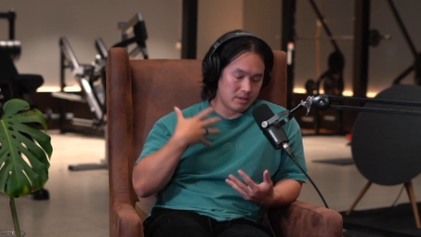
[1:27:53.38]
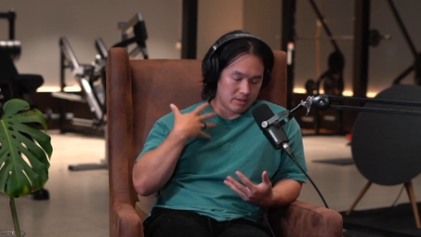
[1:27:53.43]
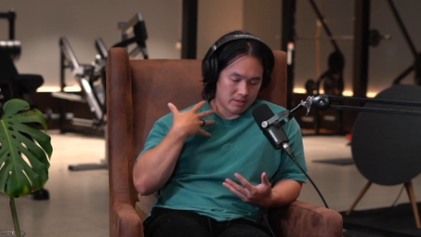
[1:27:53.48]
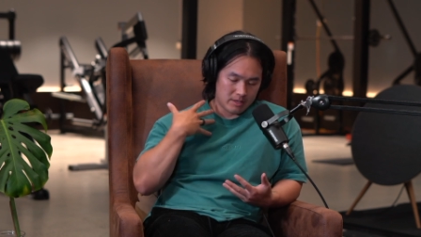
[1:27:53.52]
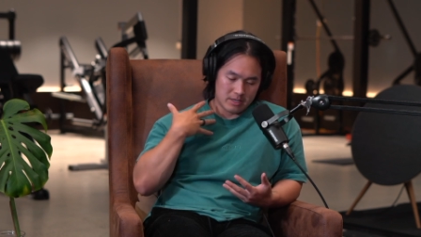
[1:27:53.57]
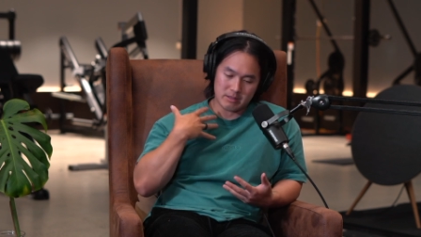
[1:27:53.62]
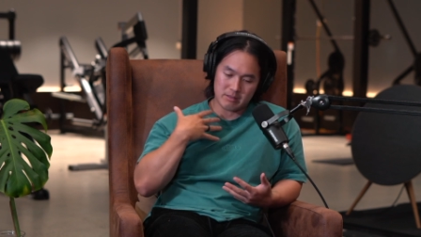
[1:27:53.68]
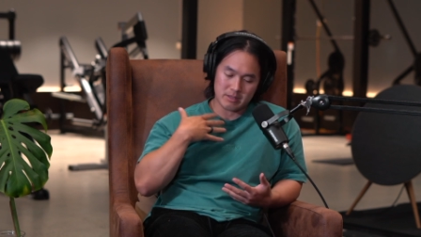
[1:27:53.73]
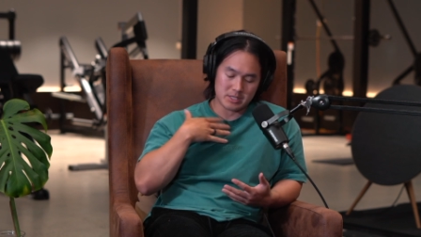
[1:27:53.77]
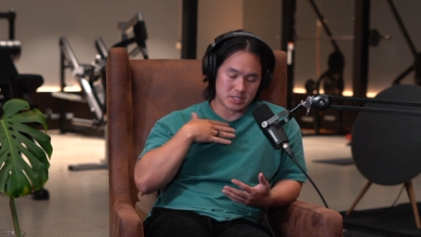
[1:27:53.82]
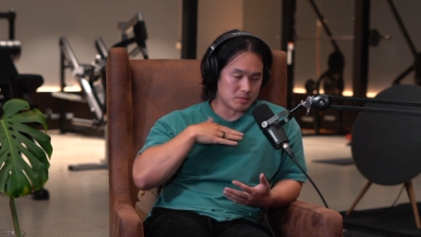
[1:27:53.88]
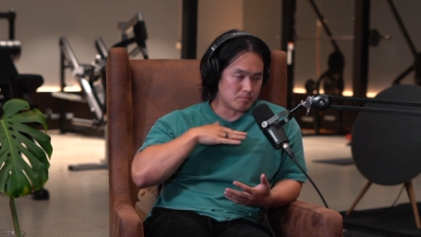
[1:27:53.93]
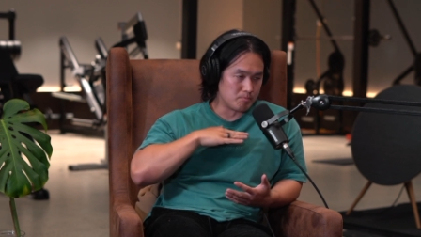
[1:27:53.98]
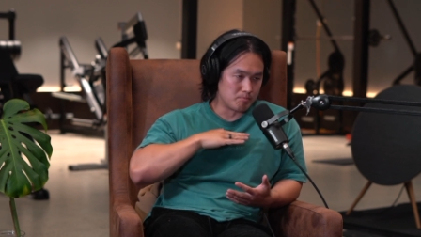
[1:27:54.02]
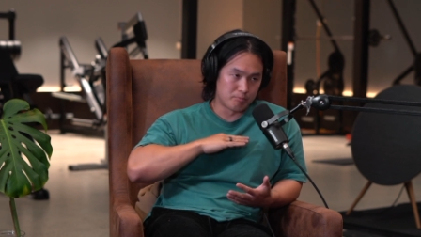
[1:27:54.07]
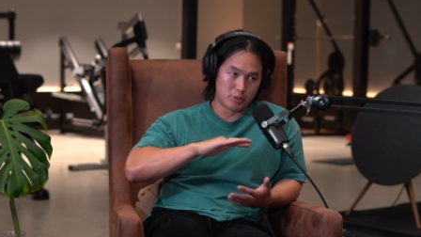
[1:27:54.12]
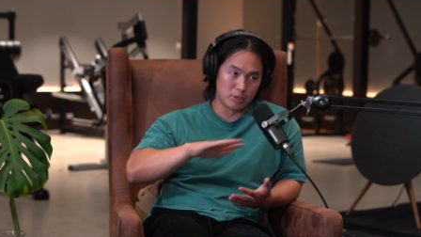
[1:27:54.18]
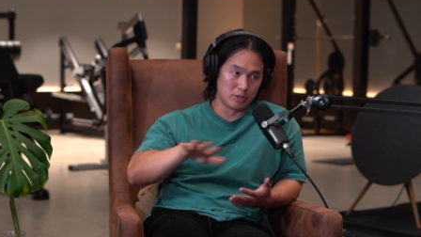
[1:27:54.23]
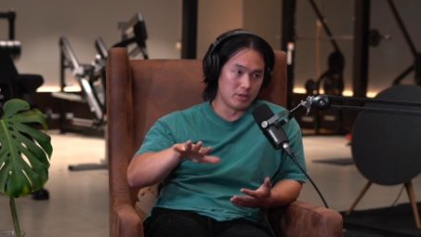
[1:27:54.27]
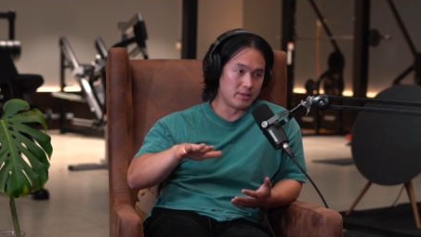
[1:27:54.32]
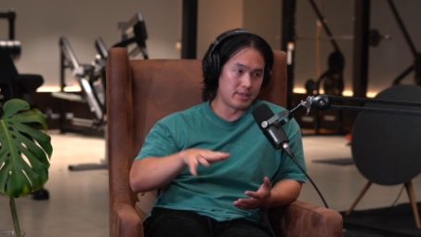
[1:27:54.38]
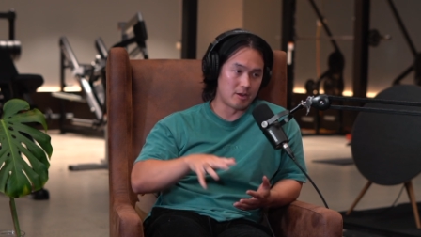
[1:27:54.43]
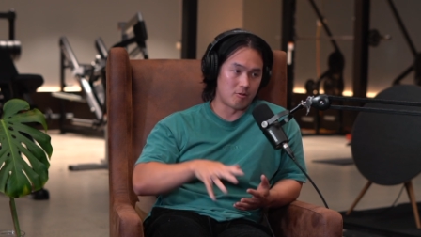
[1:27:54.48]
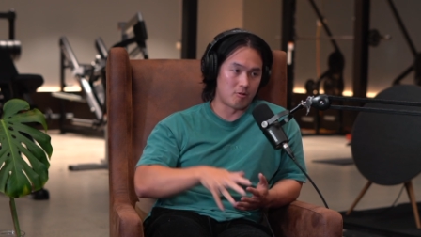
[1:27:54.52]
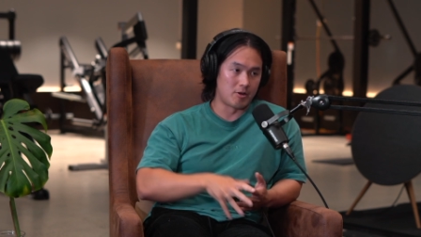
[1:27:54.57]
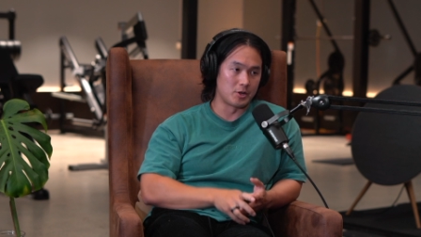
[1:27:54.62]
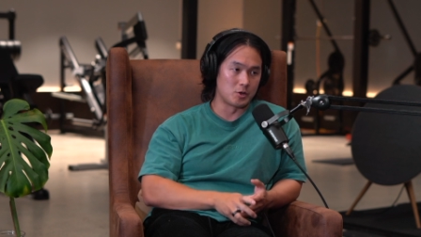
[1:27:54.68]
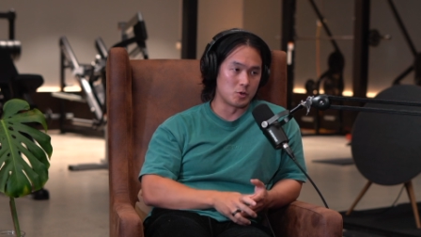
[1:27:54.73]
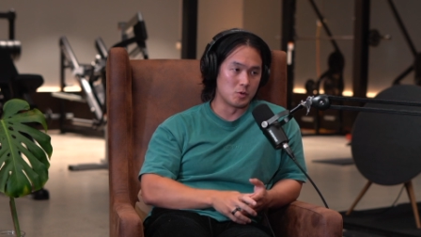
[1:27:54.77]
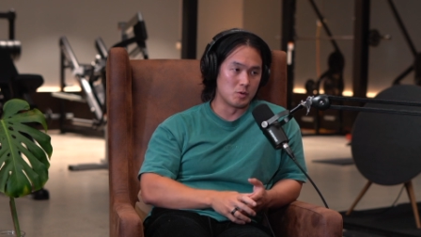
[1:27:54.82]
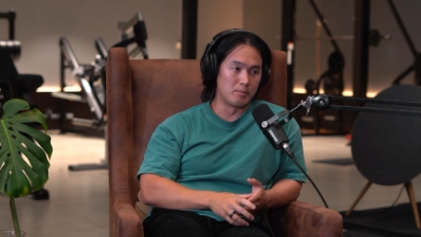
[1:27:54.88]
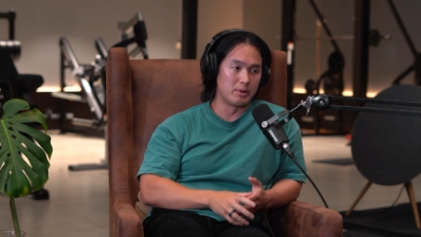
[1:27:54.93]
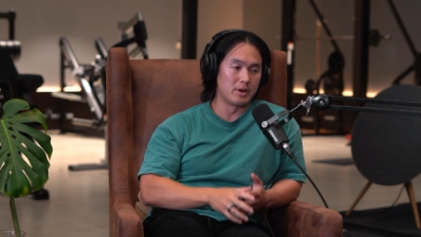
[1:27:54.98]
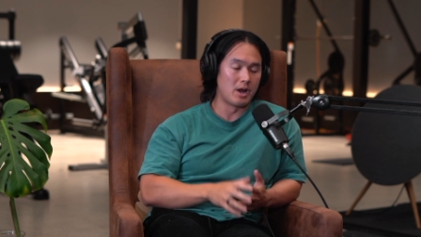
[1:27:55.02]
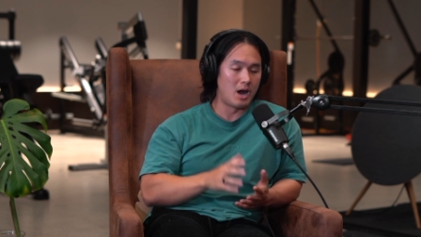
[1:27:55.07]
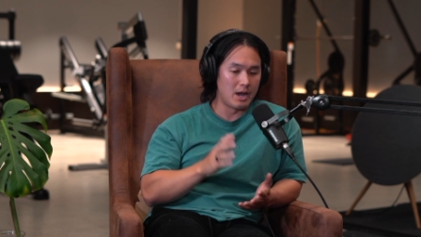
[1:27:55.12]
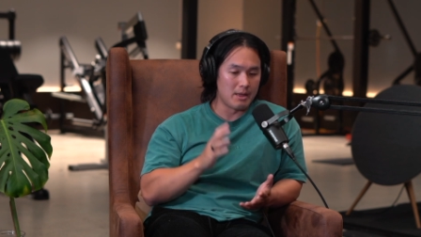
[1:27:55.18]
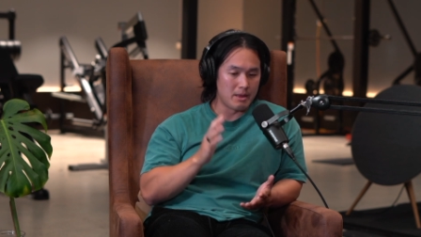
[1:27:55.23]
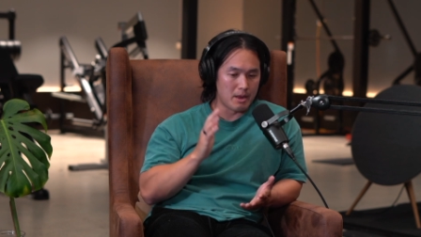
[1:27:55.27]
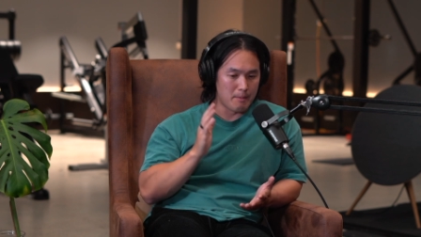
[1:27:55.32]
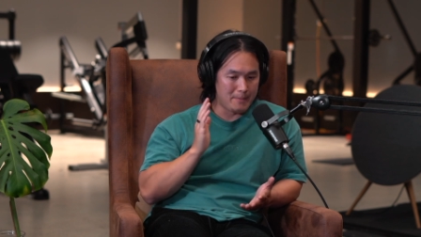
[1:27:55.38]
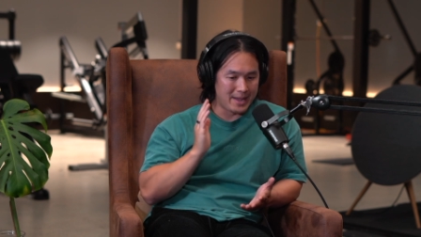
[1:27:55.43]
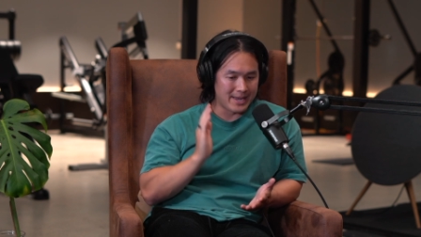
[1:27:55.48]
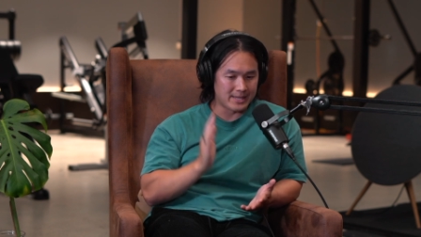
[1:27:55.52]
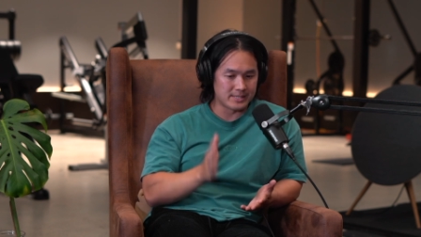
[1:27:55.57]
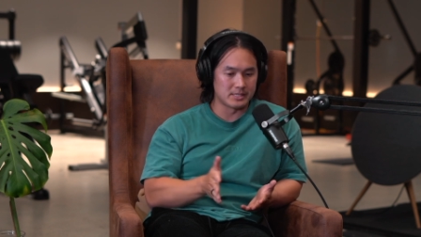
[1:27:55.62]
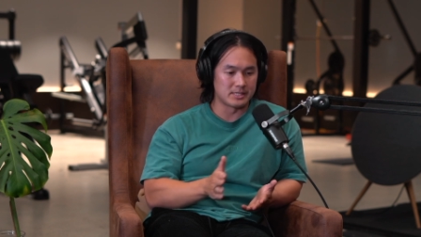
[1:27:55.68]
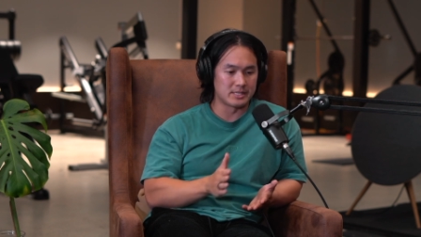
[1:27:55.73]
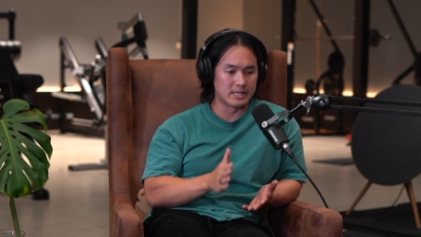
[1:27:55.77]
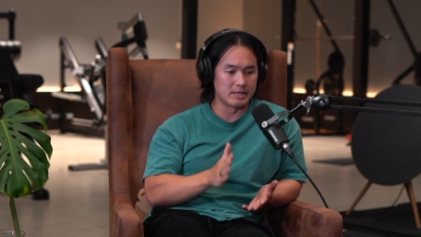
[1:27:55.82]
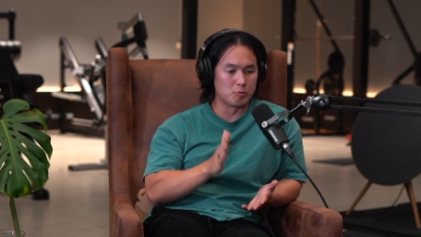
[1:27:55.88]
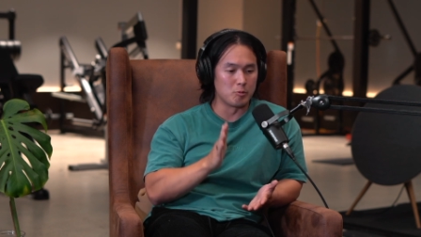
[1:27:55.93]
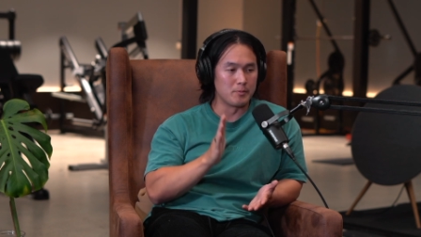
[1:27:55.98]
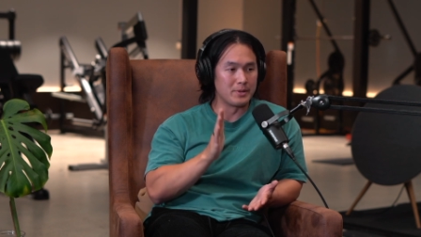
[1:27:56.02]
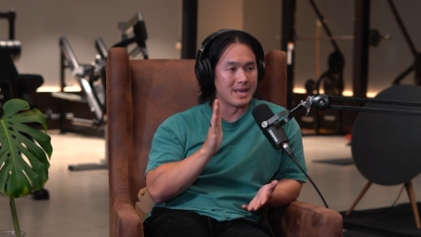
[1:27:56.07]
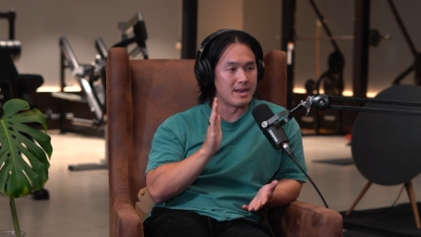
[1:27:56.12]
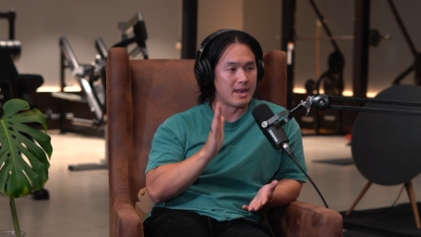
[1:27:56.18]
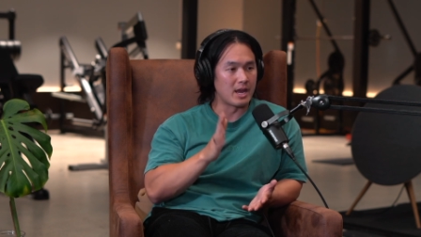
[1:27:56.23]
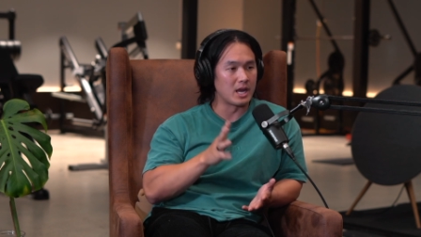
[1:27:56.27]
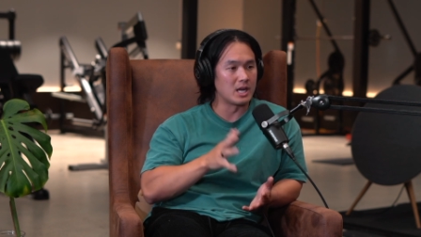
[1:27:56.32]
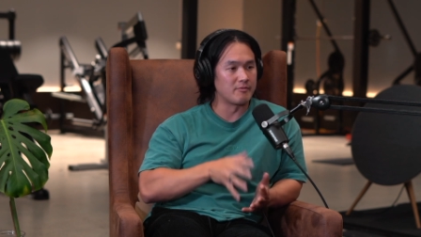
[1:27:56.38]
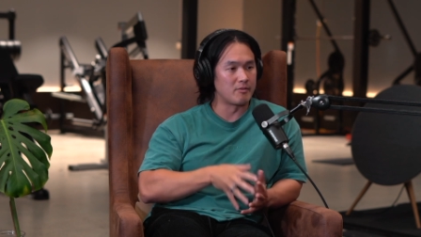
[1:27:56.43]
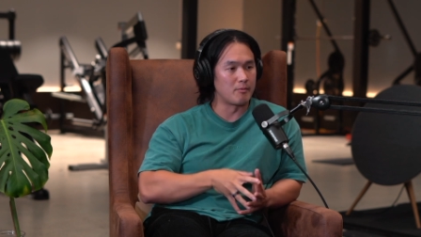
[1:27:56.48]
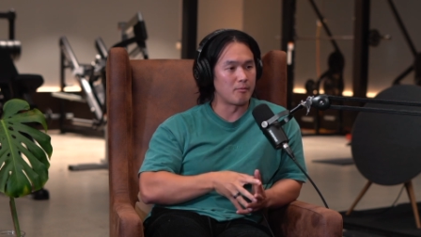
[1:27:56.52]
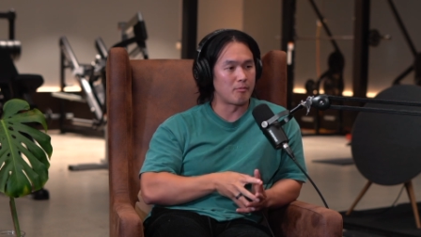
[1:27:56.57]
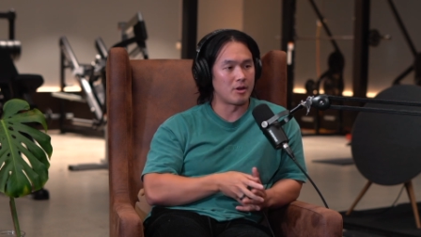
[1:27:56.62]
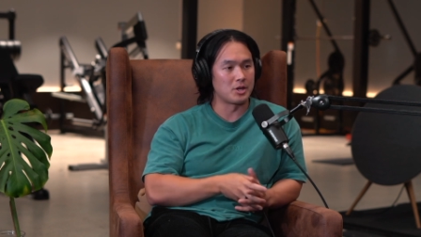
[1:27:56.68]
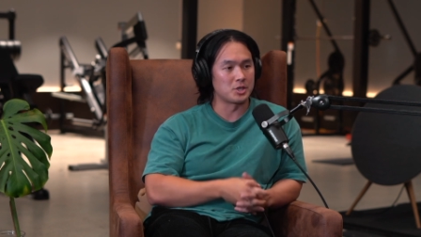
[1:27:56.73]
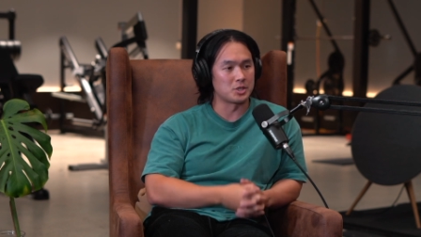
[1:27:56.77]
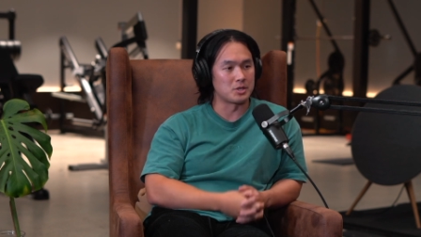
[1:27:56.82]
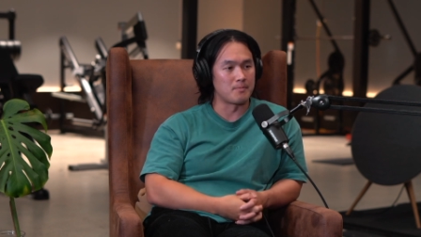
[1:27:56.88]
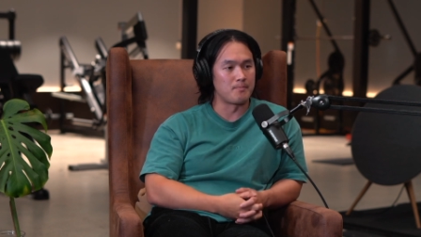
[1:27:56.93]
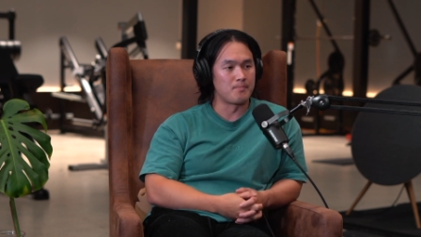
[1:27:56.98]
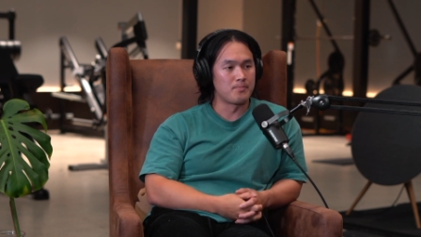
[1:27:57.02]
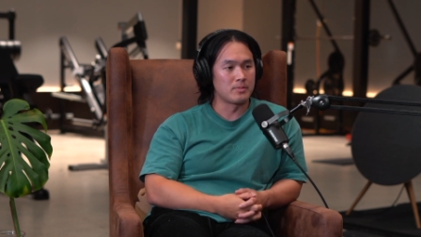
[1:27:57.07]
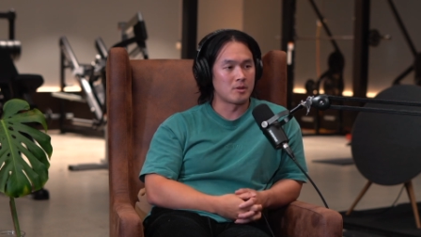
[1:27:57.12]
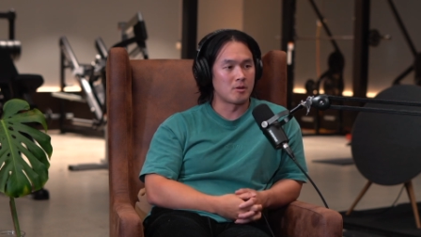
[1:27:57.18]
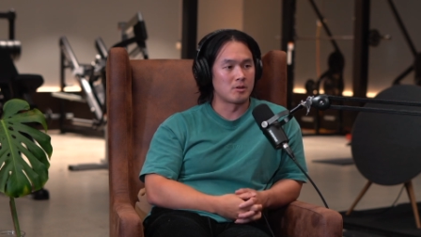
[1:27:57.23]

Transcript: Again, this is purely theoretical, but it makes sense that it would be a negative impression